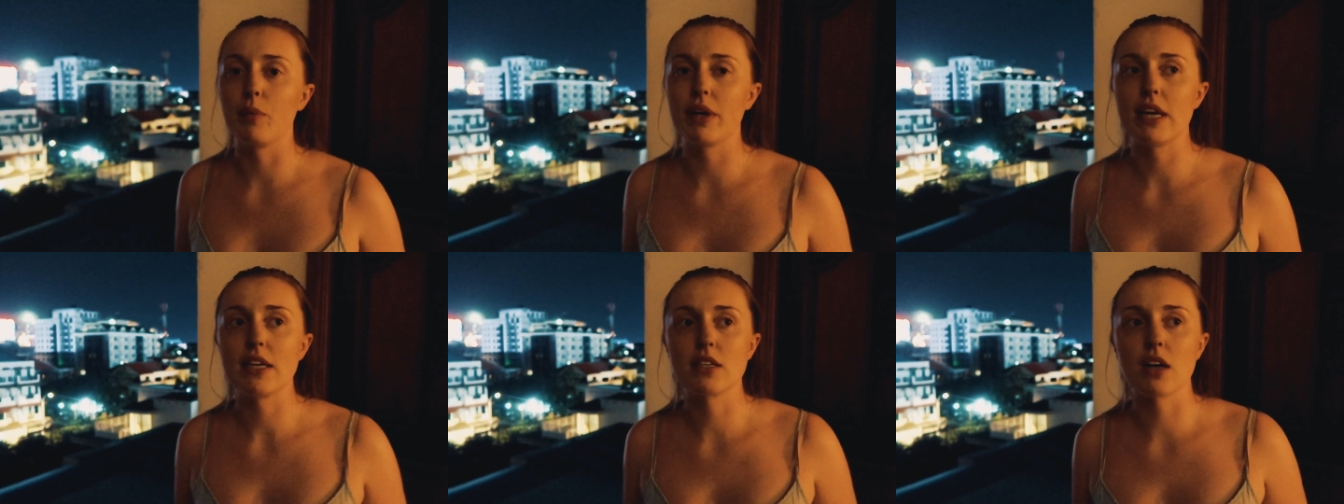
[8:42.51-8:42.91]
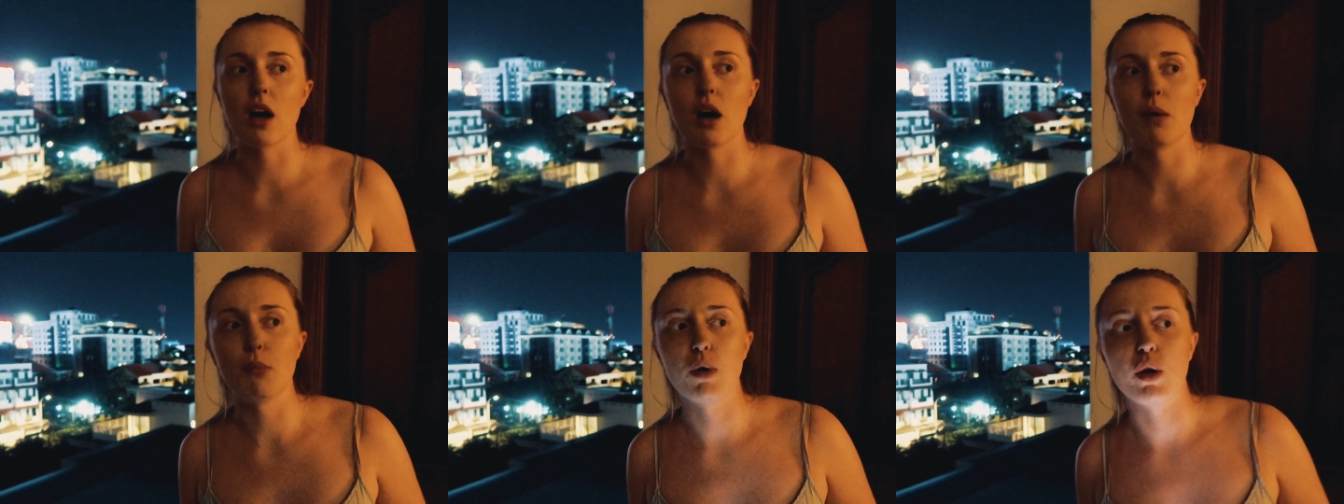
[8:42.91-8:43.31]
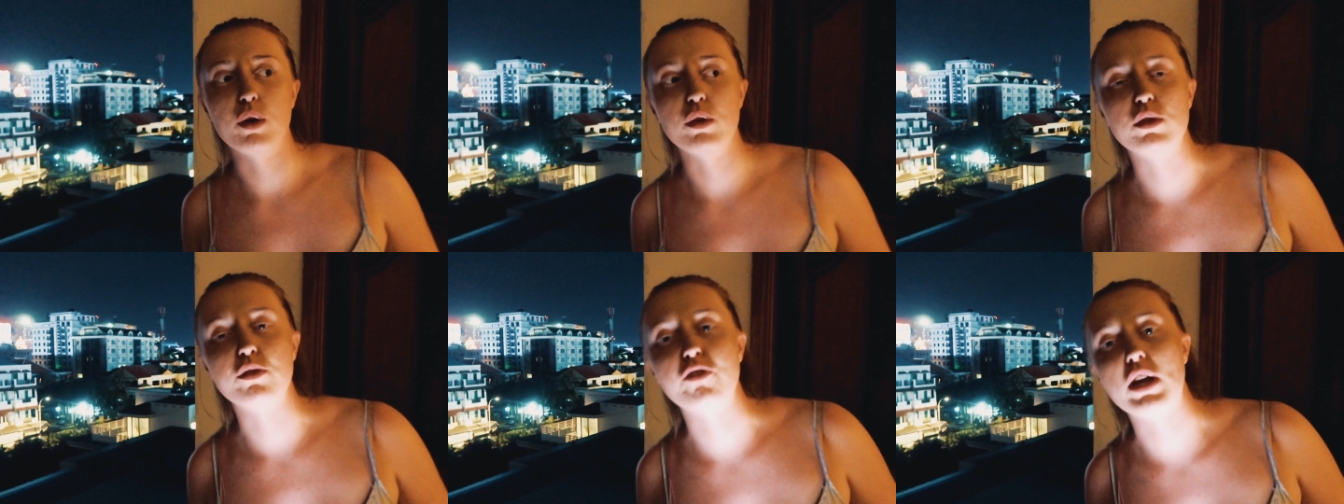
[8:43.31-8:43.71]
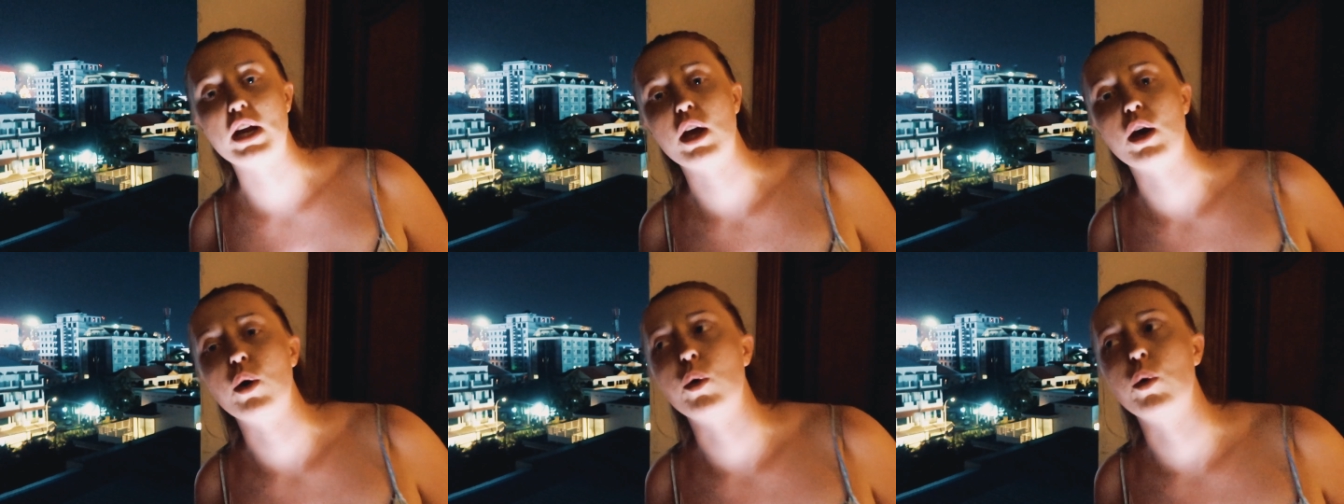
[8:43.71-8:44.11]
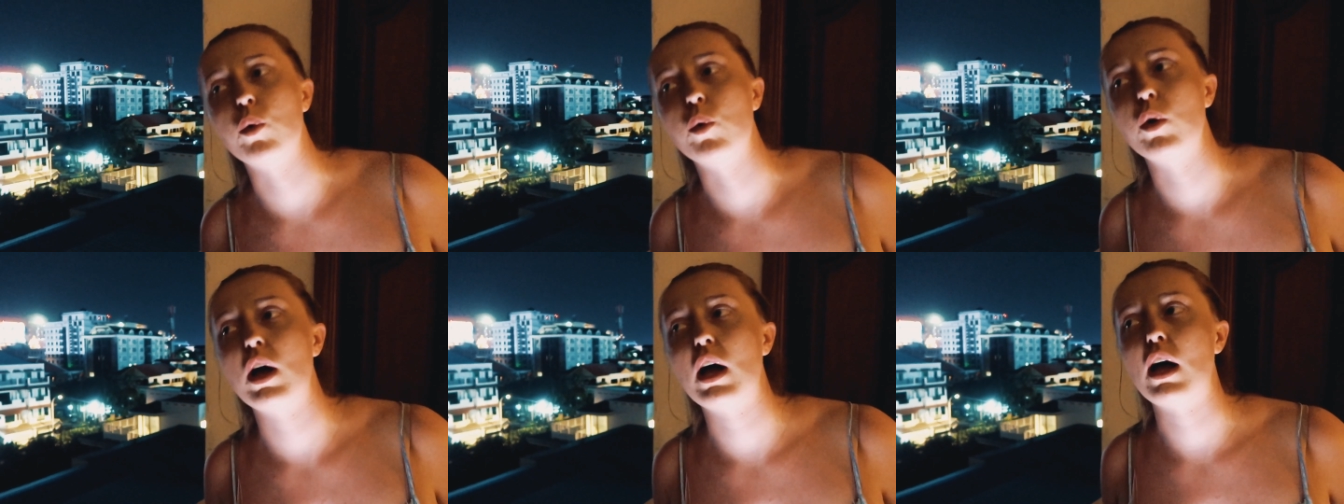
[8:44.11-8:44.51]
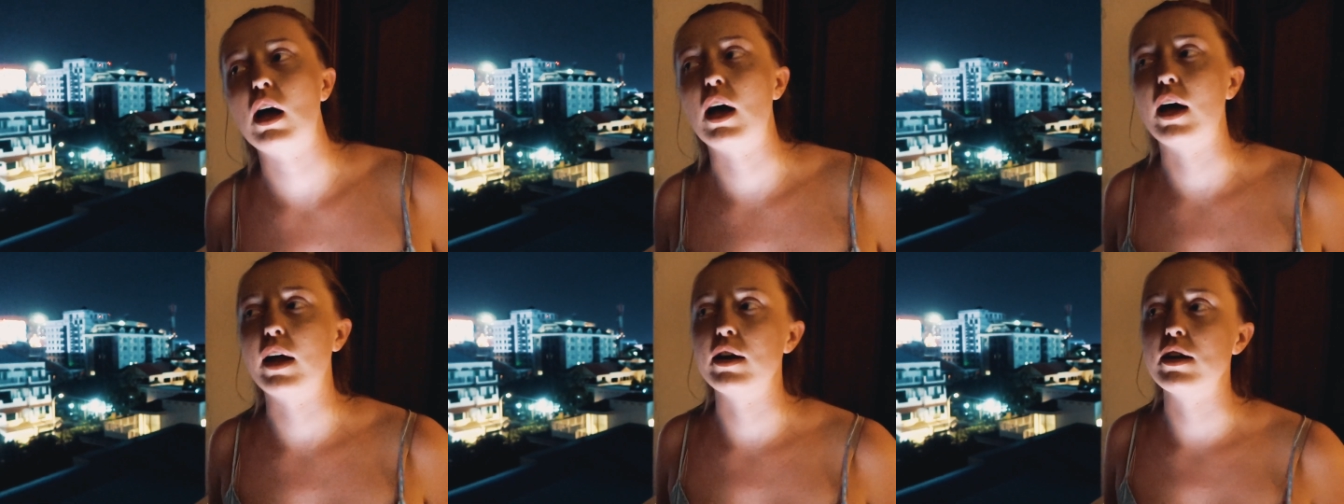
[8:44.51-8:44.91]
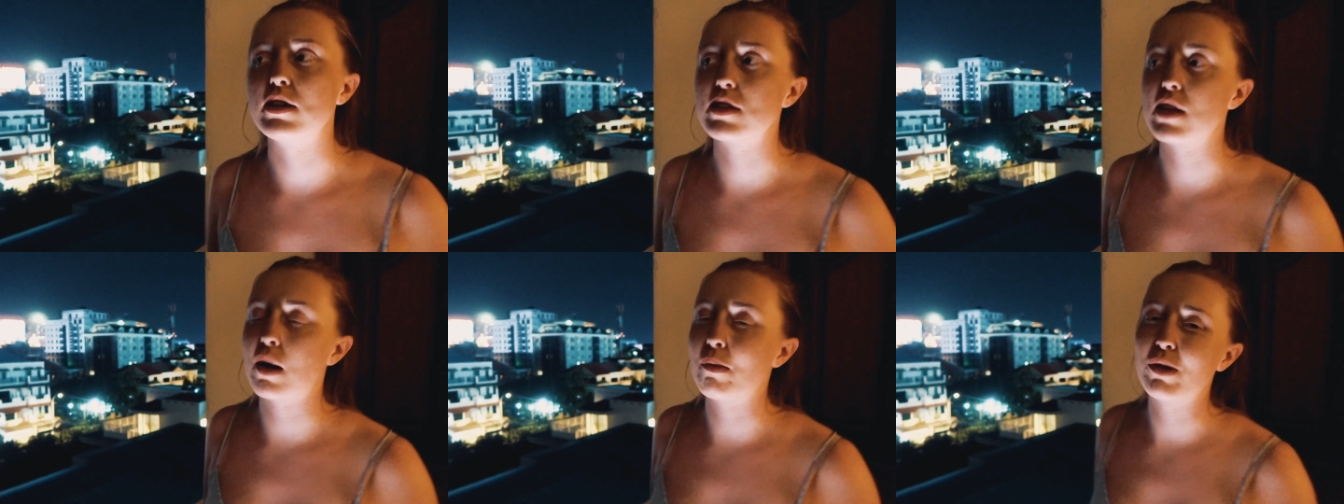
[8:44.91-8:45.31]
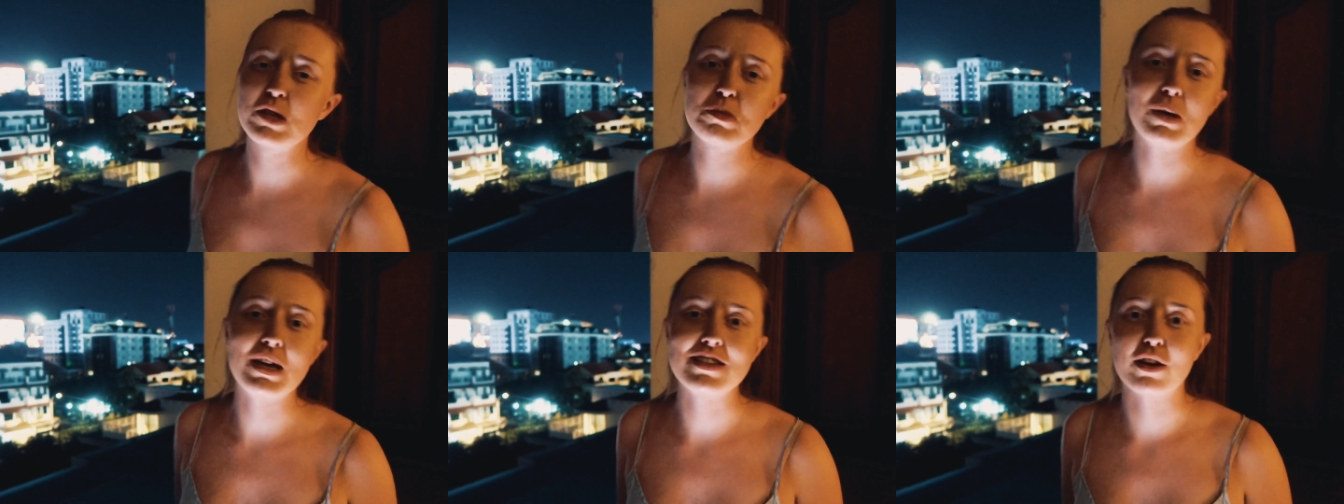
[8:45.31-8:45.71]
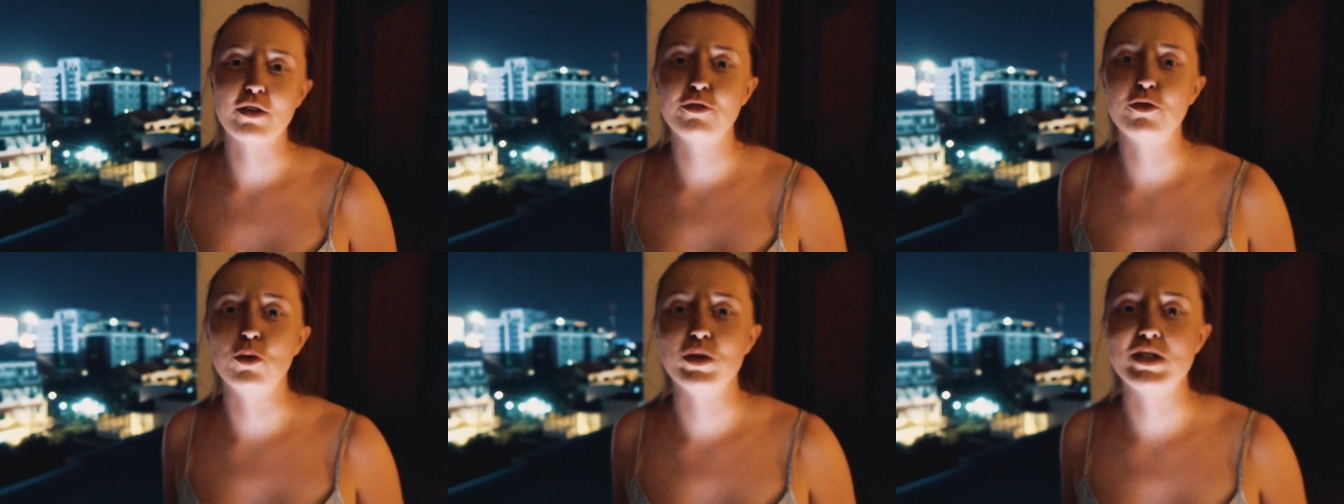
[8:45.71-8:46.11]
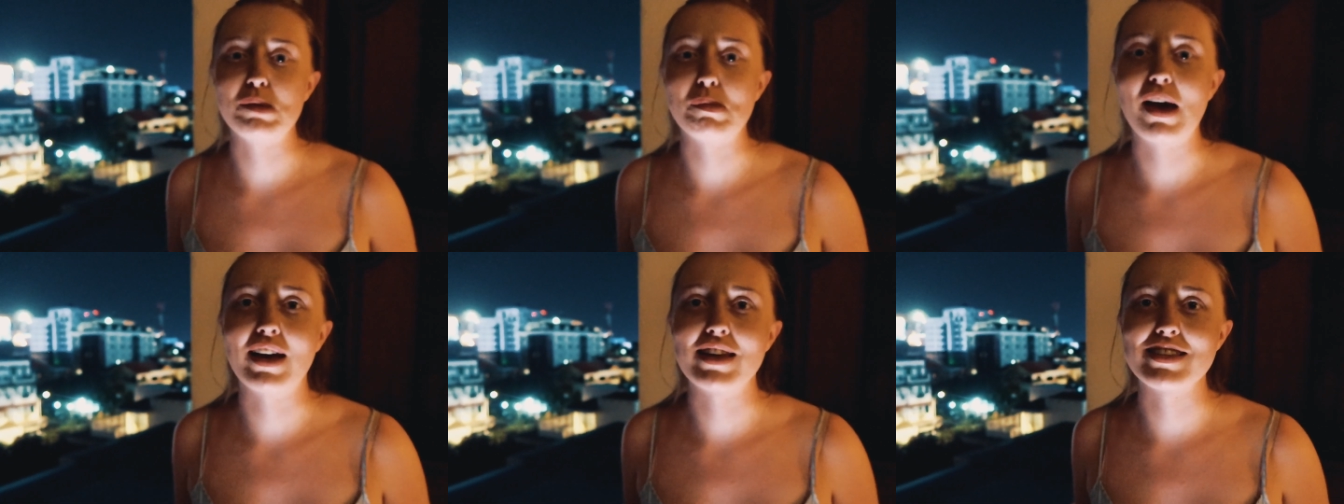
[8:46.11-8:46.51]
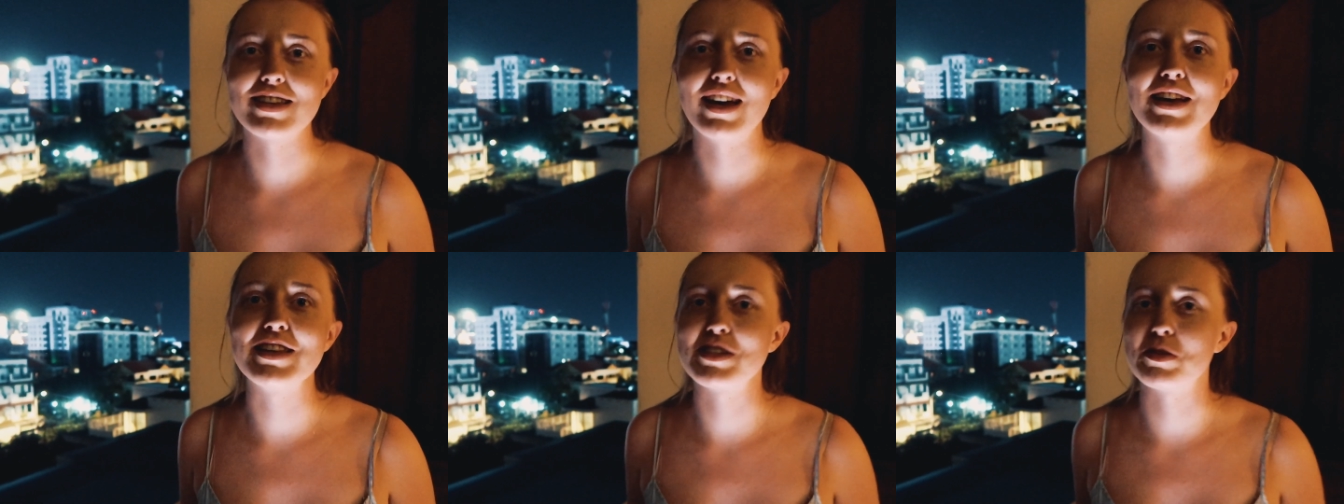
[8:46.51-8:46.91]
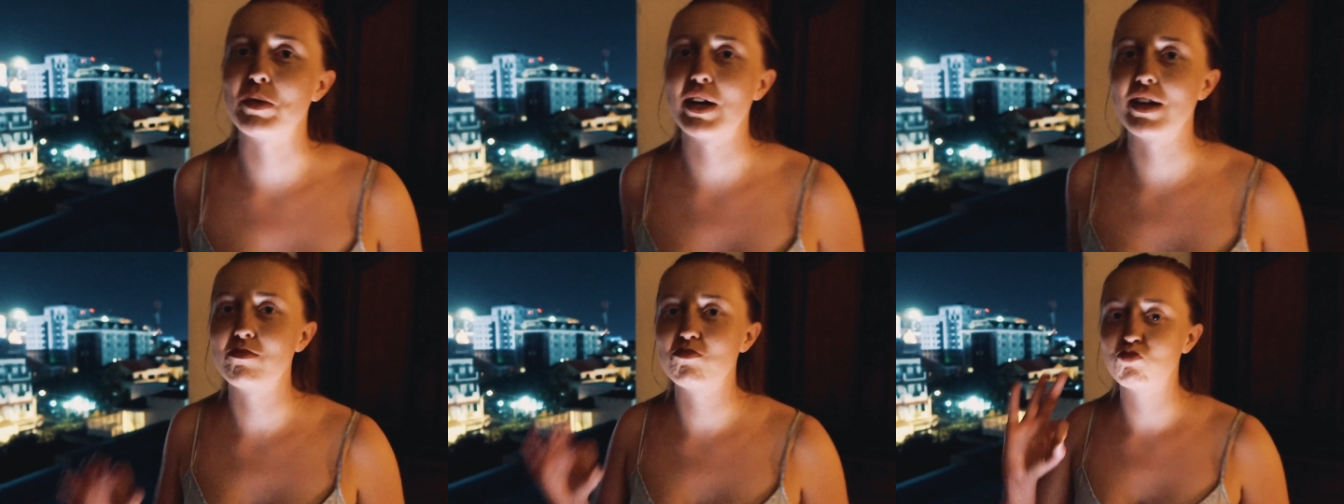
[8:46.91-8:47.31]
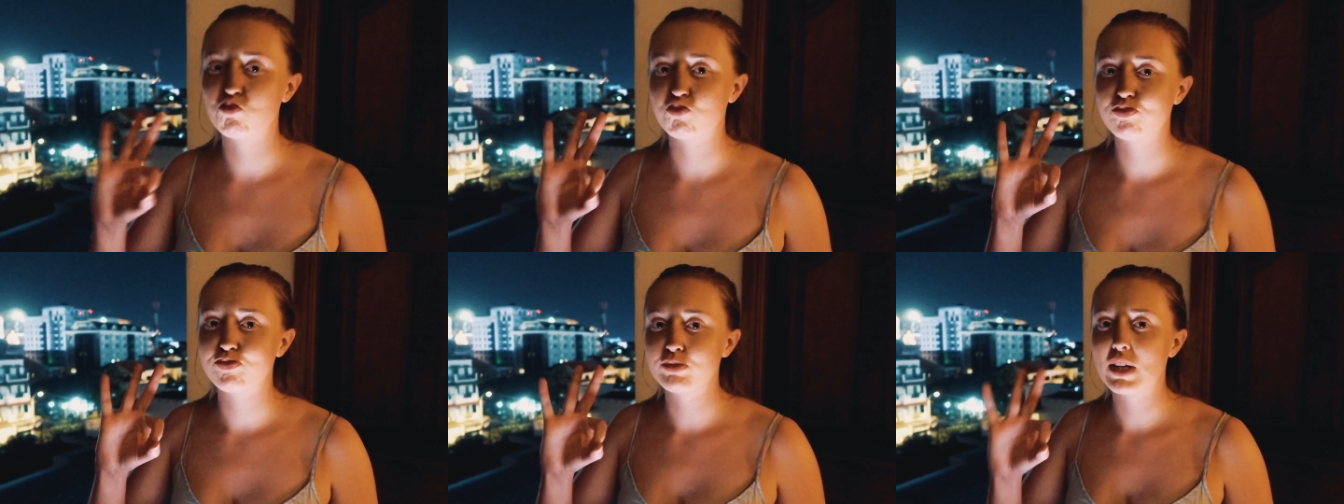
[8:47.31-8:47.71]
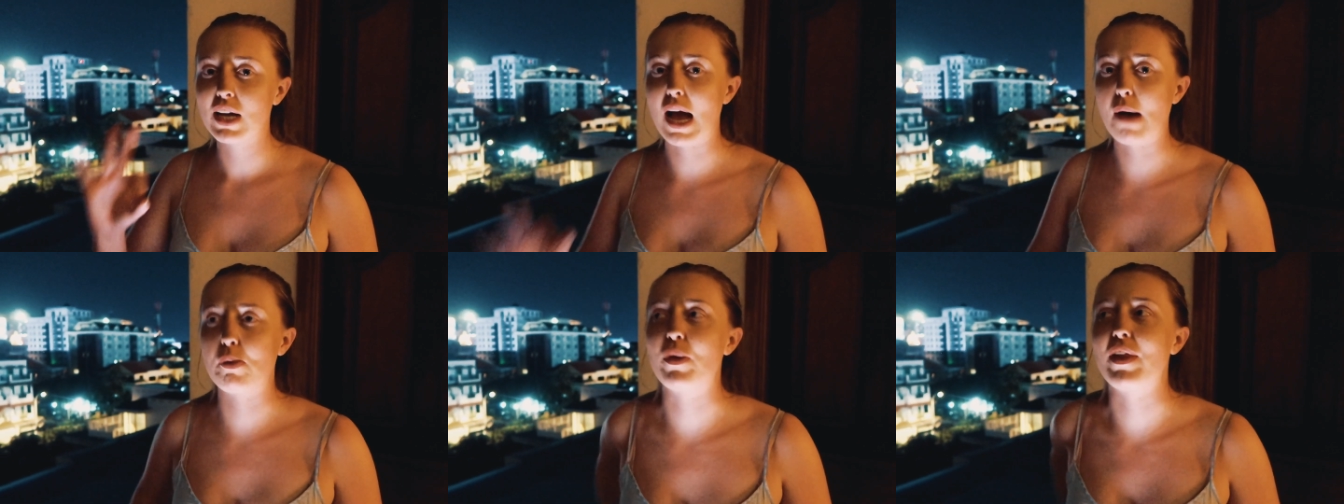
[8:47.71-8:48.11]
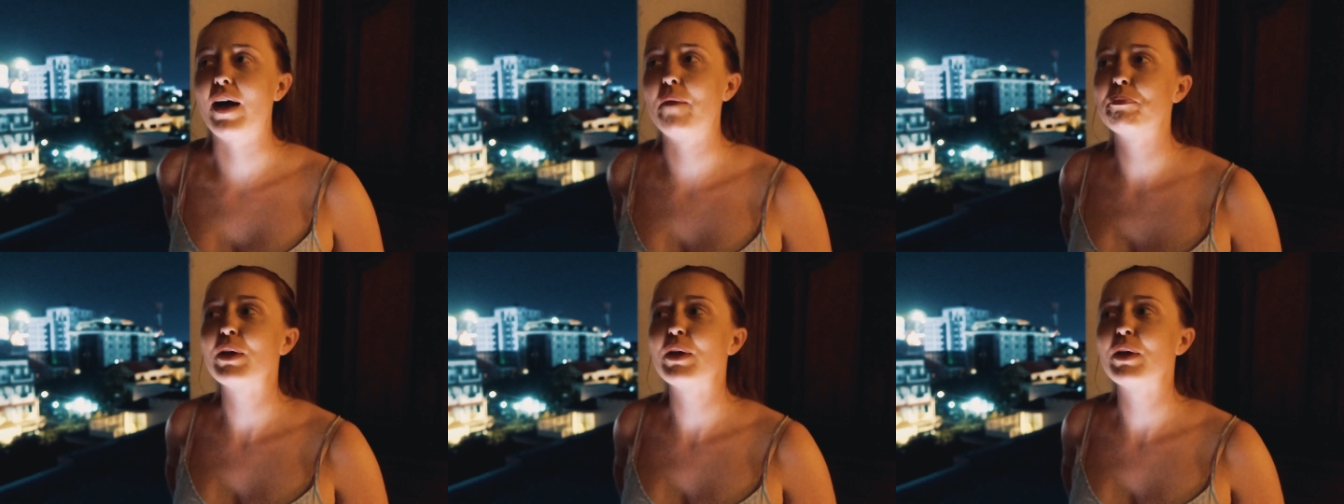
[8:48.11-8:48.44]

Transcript: we need to upload the video and the upload speed is like 40 meg isn't it? So we're happy with that.